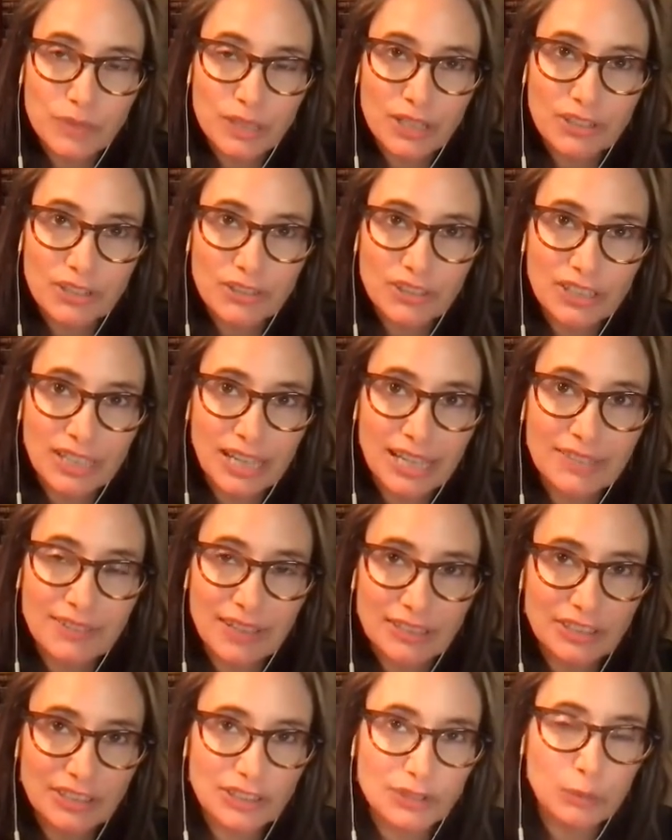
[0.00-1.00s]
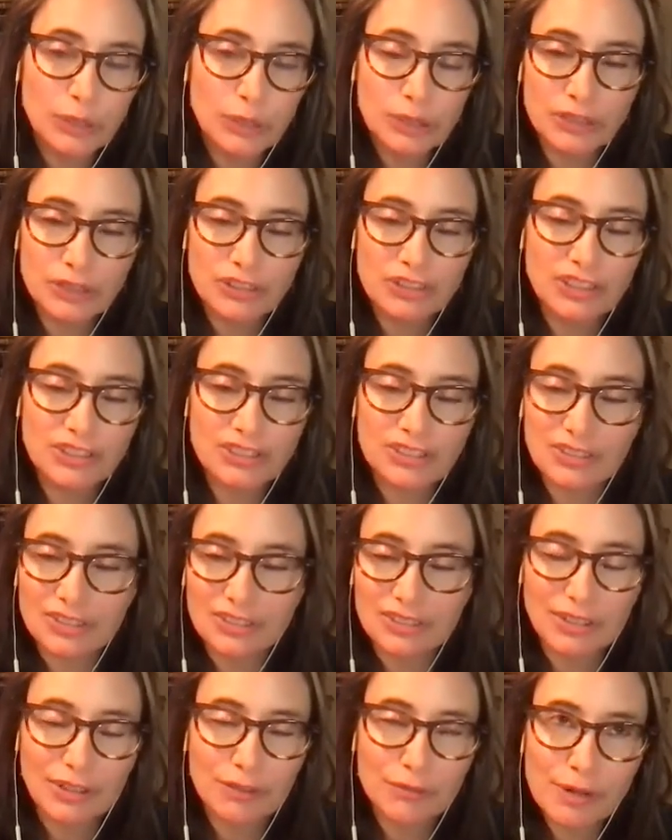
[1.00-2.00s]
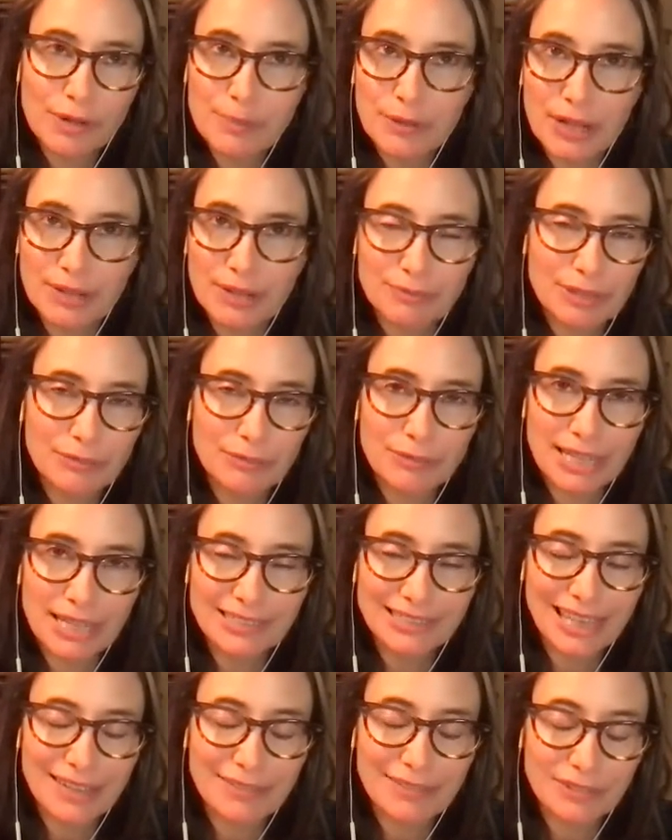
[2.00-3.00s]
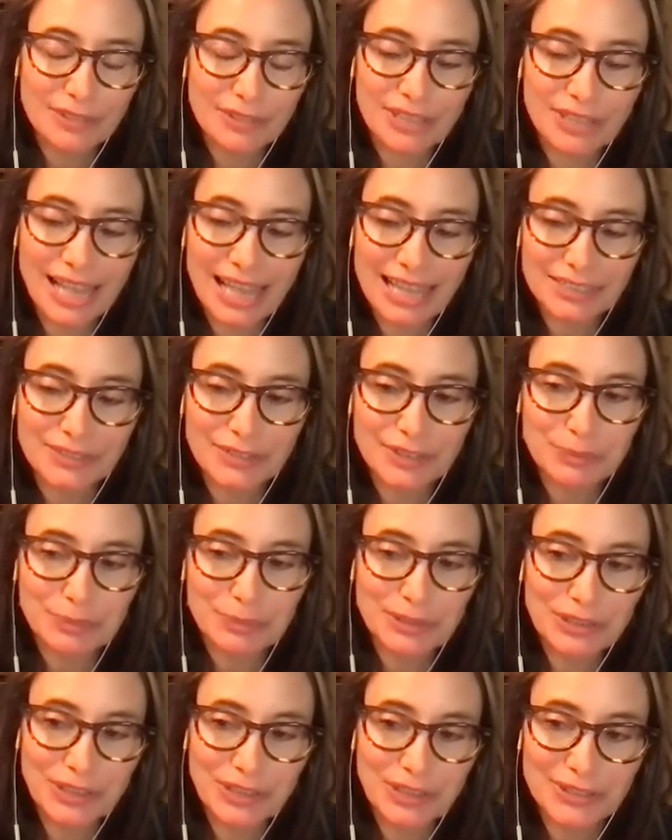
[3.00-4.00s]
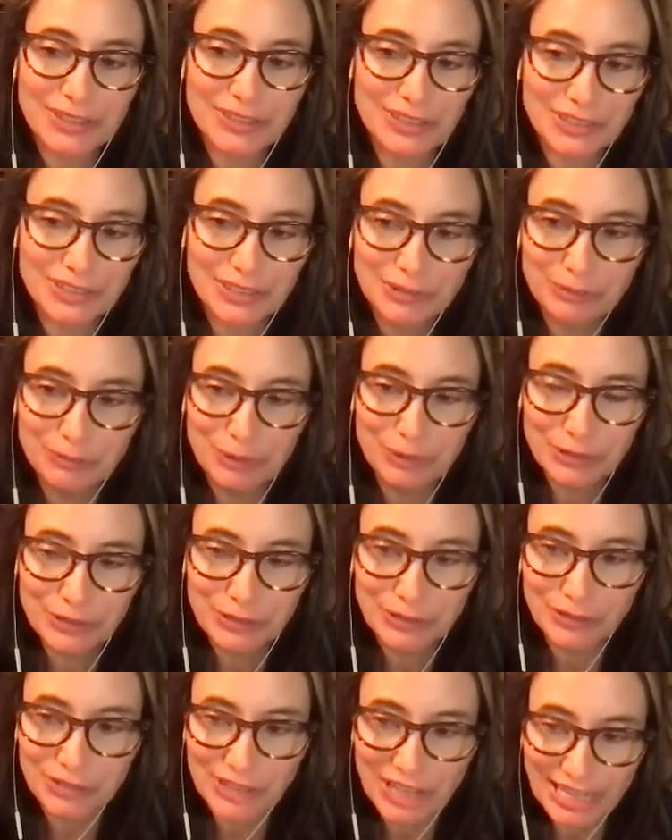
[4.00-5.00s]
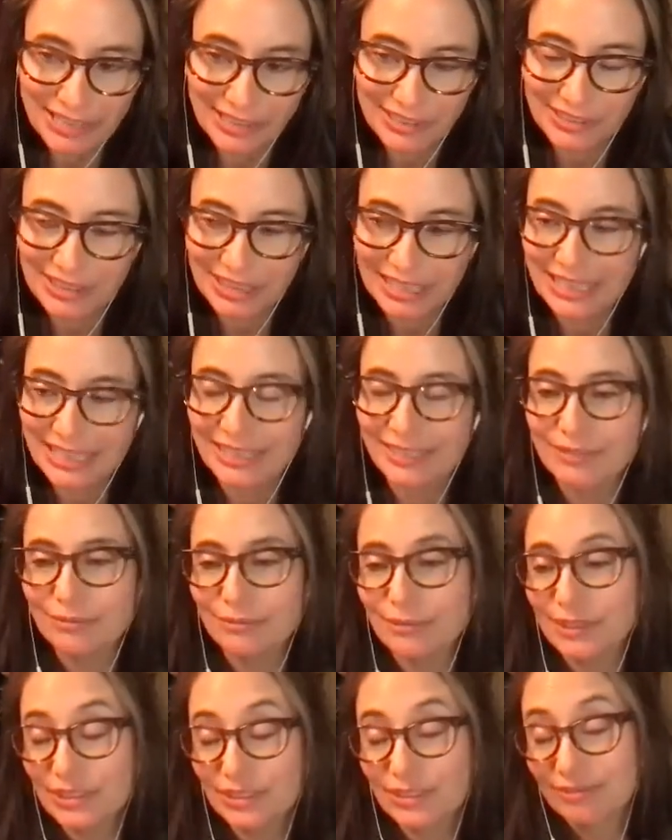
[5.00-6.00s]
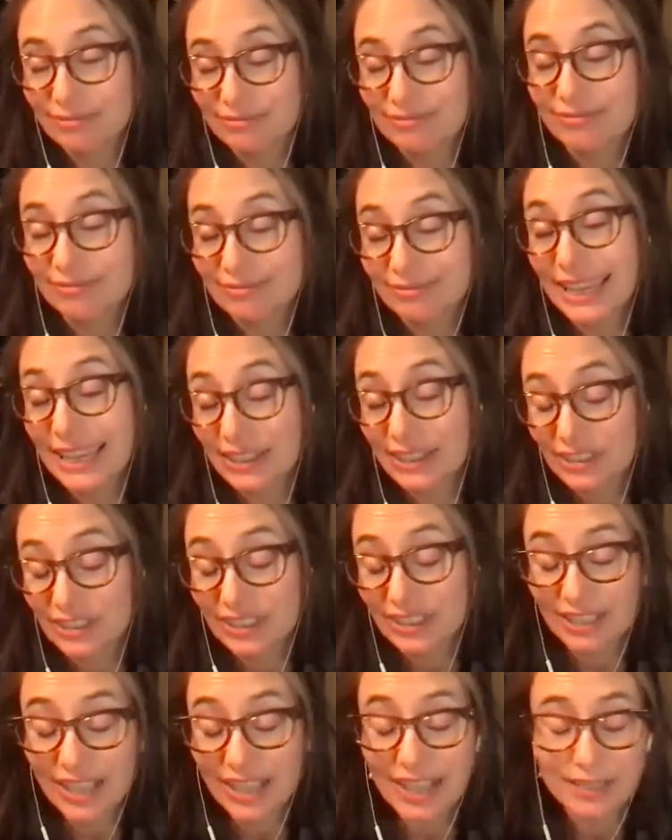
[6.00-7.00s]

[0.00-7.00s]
she kind of has this weird, she's a reproductive rights activist, but she also has this weird eugenics thing, which actually a lot